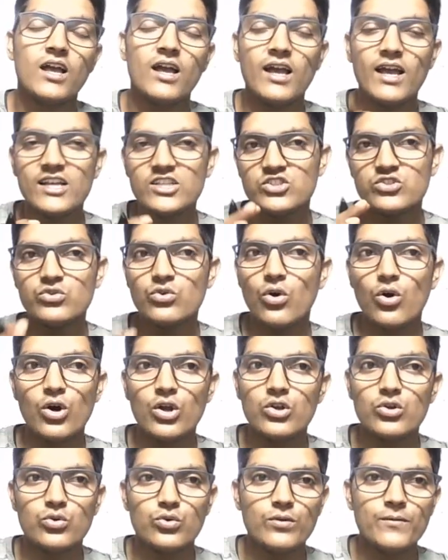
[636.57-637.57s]
As you
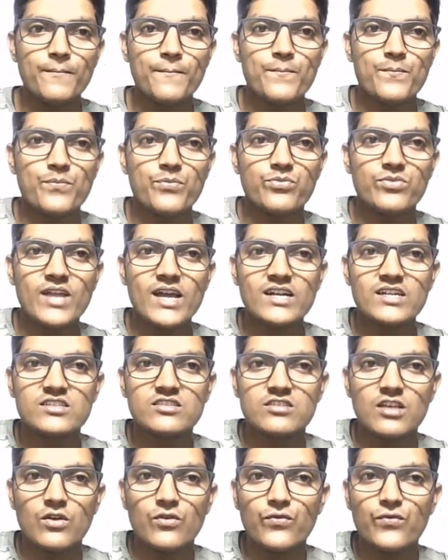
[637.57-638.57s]
all know, that
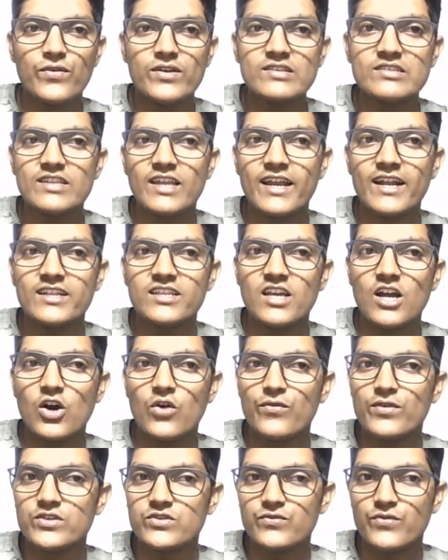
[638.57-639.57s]
surface area
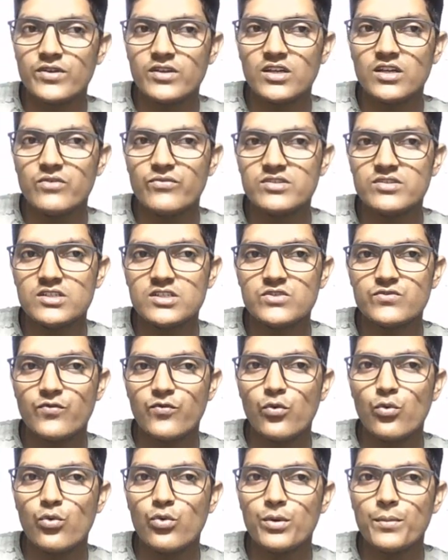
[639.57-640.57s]
of a sphere, which is
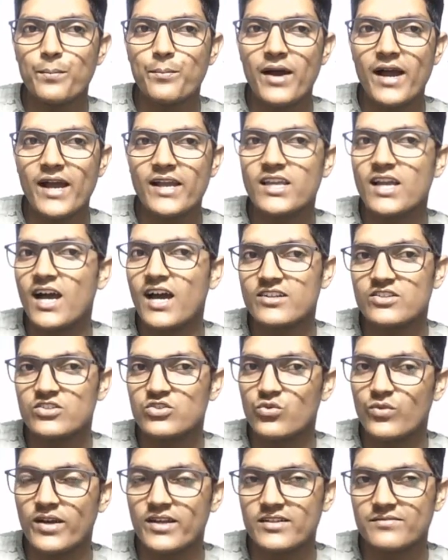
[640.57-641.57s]
4 pi r
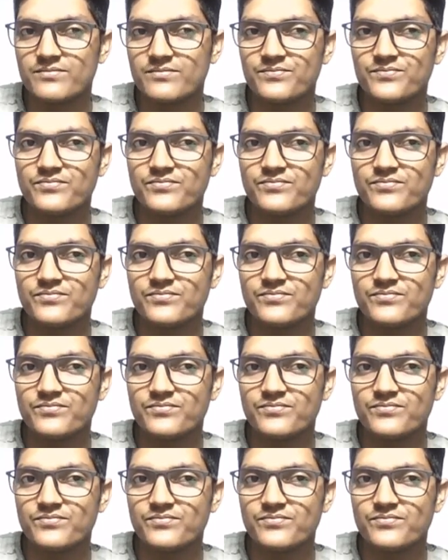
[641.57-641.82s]
square.